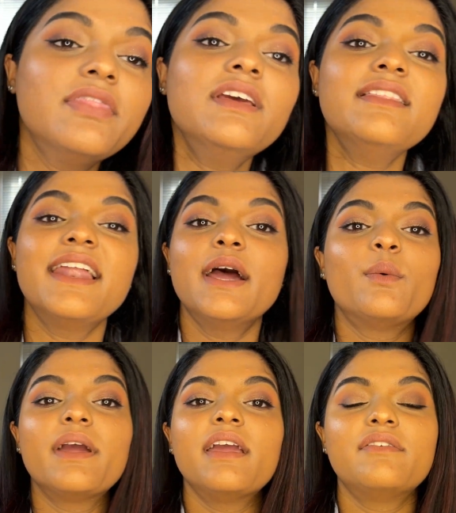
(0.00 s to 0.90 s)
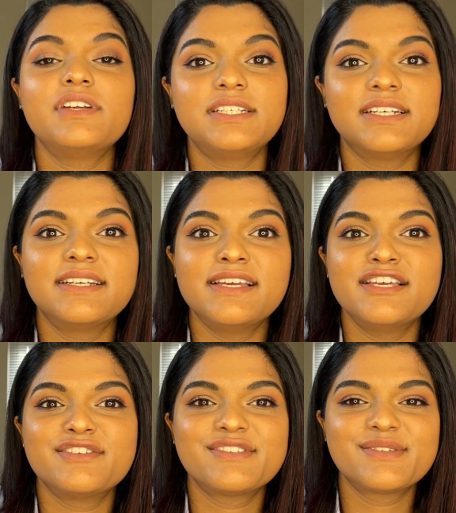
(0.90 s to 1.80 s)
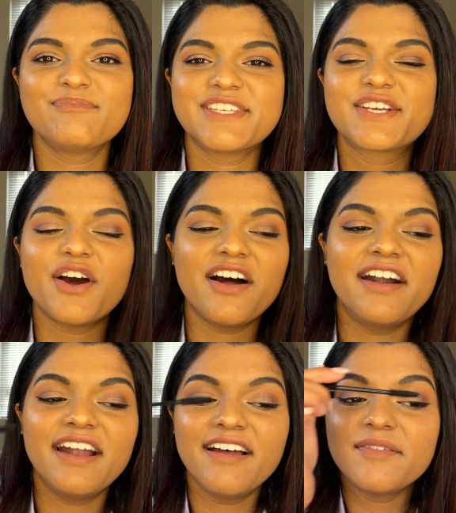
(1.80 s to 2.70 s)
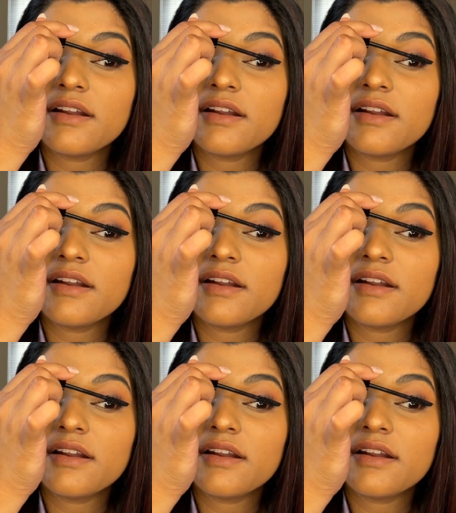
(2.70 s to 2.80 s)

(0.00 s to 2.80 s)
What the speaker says: thing that I wear every day is mascara.